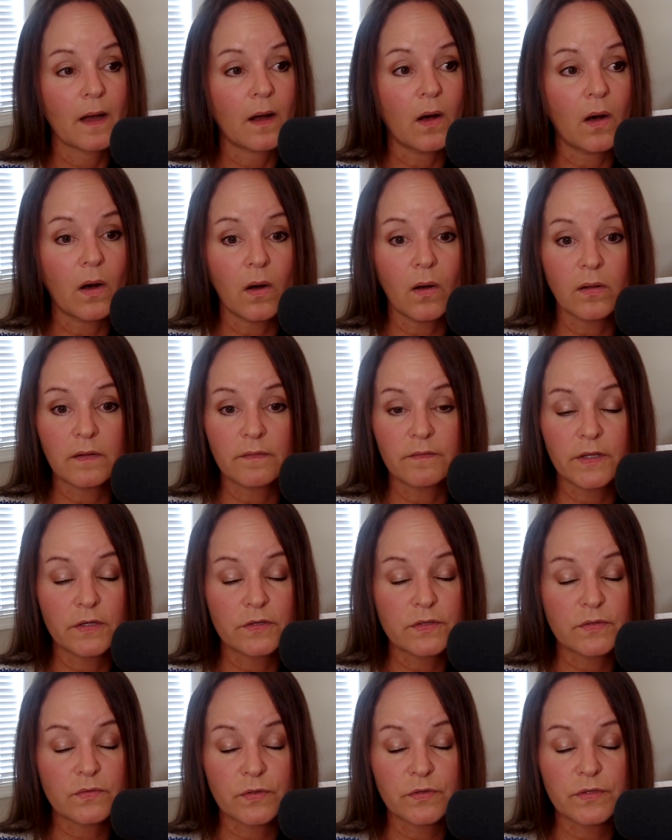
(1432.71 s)
all of
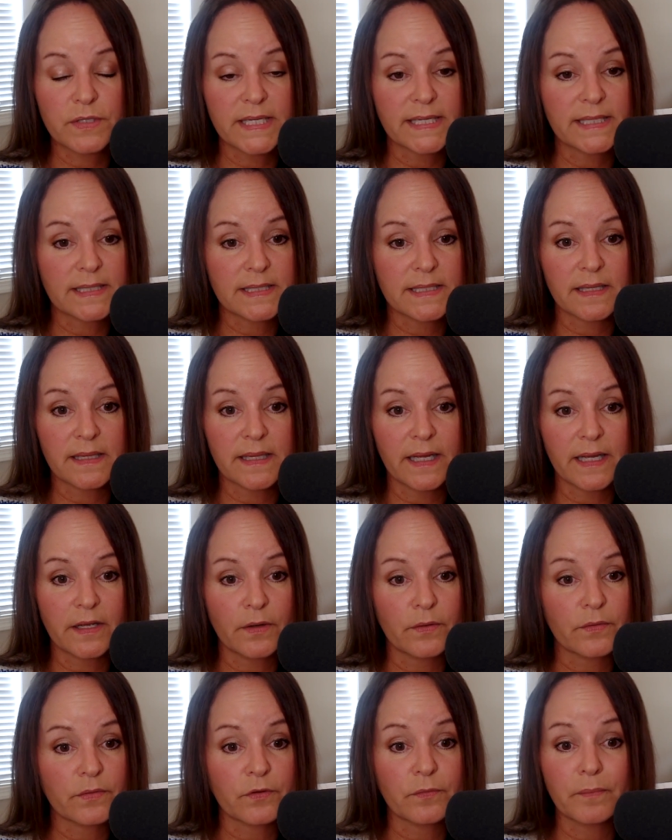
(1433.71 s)
those routines that they go
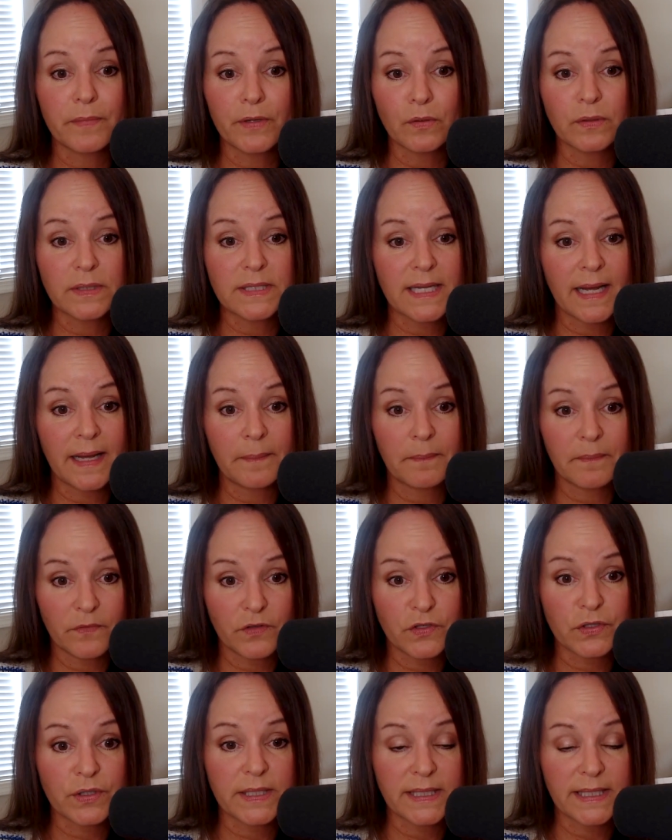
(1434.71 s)
through, mealtime
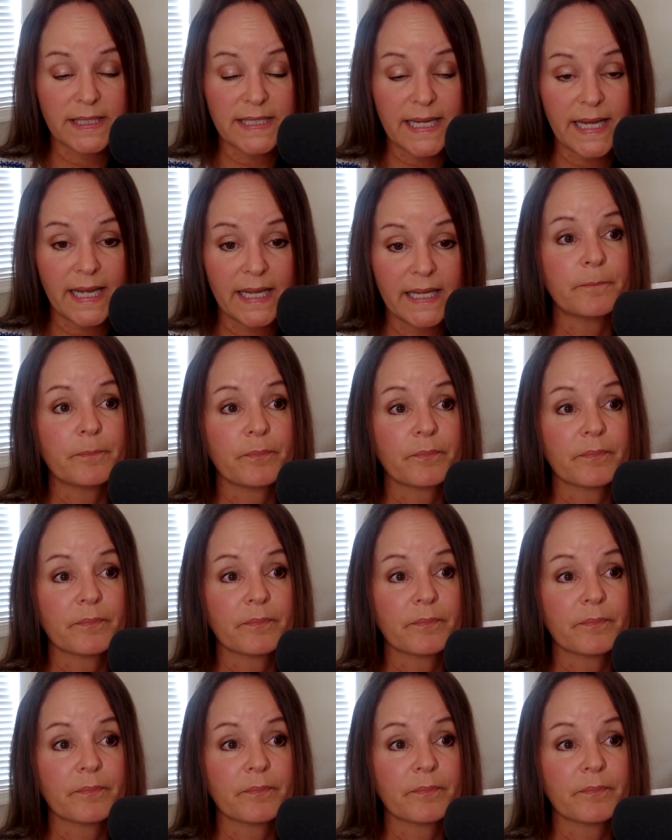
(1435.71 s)
during the day.